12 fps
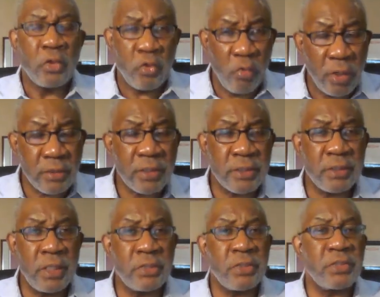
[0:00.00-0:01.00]
Court
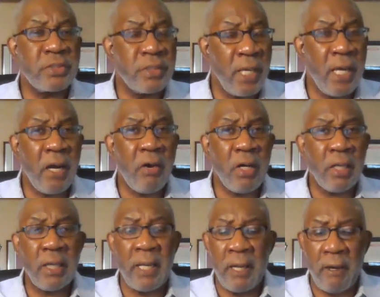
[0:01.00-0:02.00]
decisions now
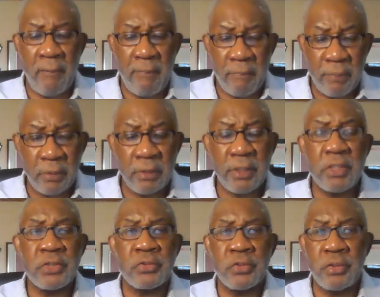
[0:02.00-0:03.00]
allow
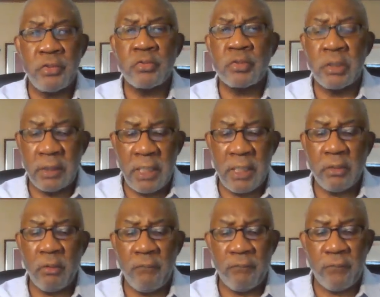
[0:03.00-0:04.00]
police to use
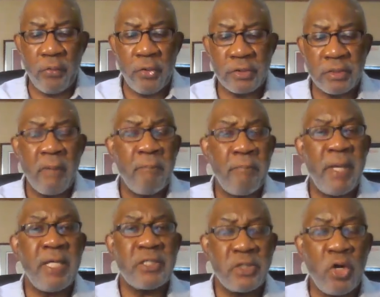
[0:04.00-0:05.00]
lethal force
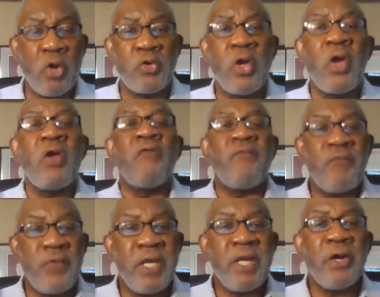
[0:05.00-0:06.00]
based on
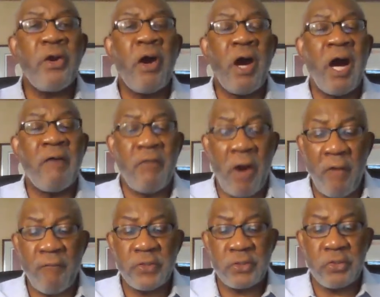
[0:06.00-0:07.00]
fear of
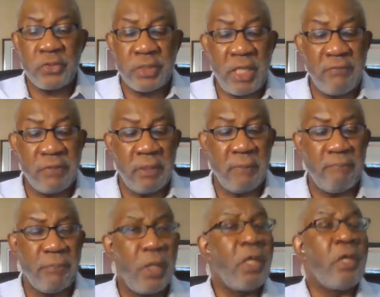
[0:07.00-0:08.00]
officer safety,
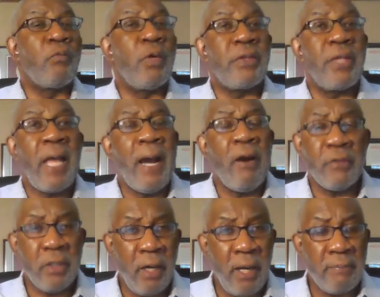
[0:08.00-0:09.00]

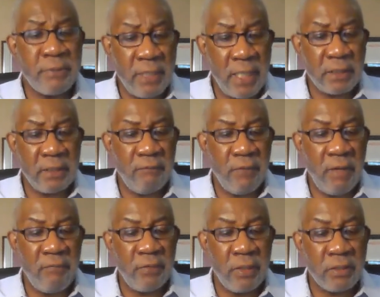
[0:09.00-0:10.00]
without objective
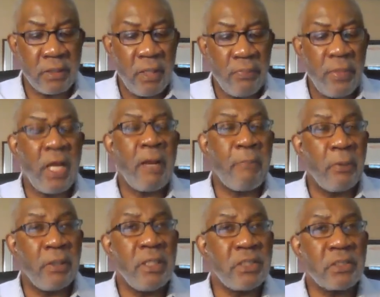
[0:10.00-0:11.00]
evidence that a
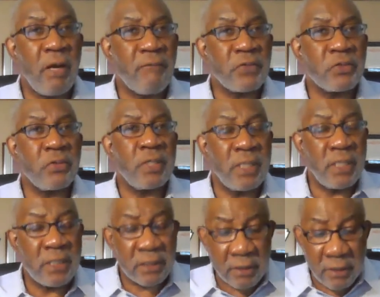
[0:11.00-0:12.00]
police officer
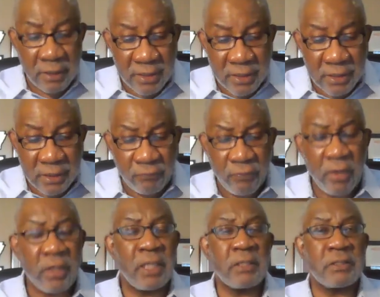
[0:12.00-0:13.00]
is
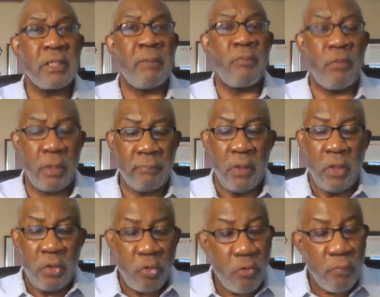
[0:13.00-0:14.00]
confronting someone
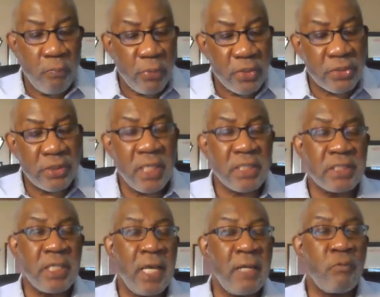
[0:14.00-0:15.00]
who
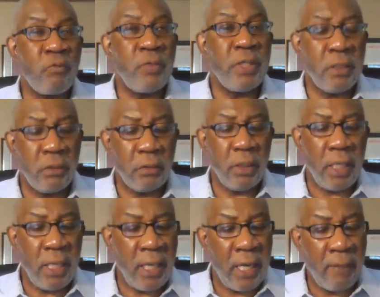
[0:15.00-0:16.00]
presents a real
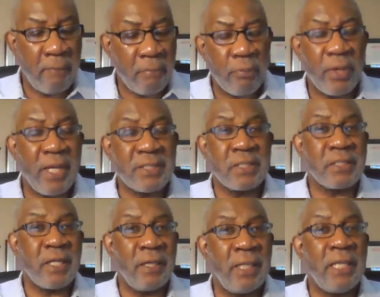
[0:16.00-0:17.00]
and
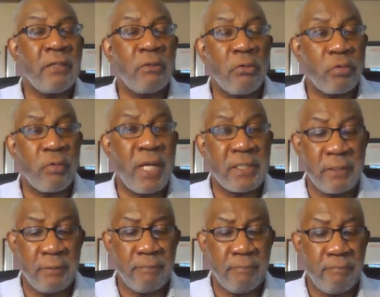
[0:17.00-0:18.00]
present lethal threat.
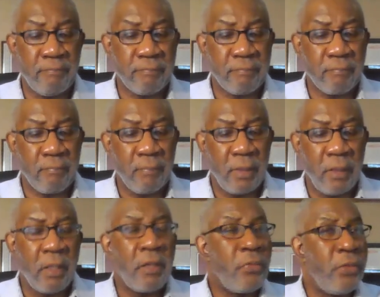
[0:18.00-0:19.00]

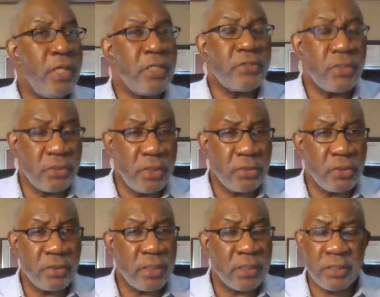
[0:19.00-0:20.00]
These
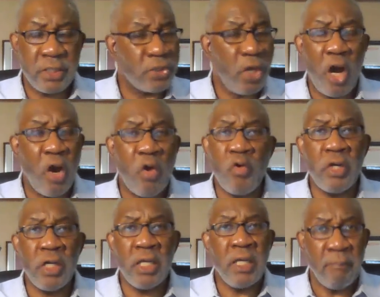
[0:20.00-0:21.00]
decisions exist
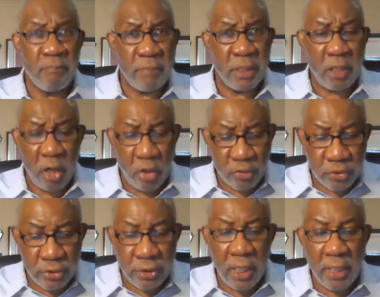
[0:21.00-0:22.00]
only because
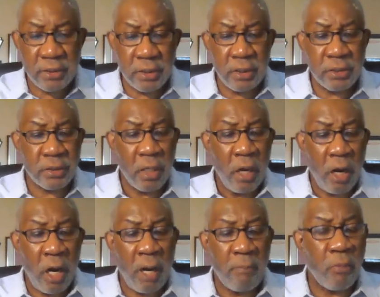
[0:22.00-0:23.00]
judges
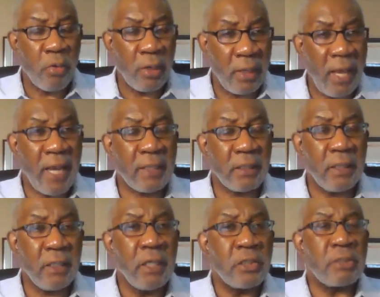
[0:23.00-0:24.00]
are more
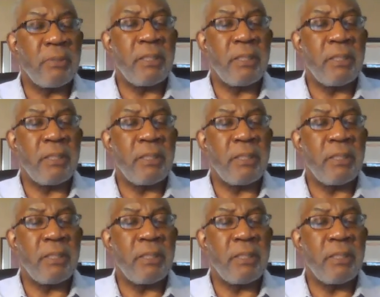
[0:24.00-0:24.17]
likely to